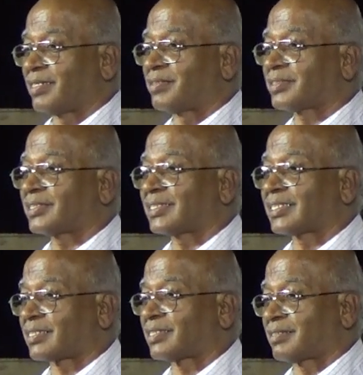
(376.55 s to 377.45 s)
you know, say
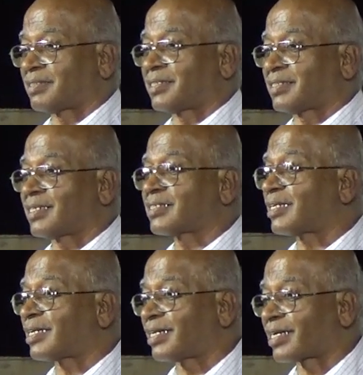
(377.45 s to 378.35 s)
that the things
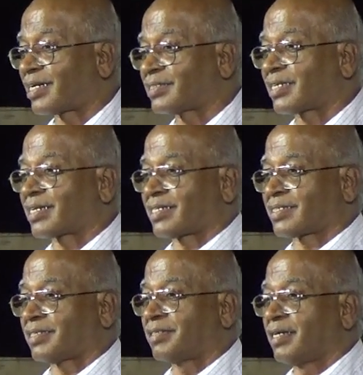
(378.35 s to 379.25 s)
are under consideration.